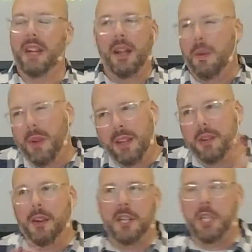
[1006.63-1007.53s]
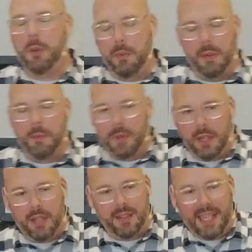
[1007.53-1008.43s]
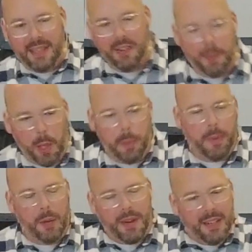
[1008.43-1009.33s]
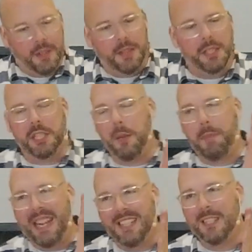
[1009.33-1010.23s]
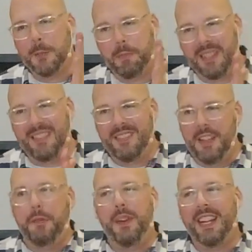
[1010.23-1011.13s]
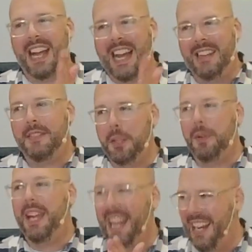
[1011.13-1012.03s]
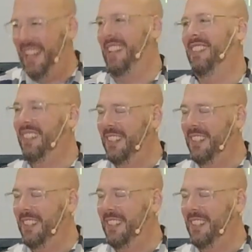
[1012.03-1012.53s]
And I want to encourage you, we're going to get there in a moment, but I want to encourage you to be as specific as you can.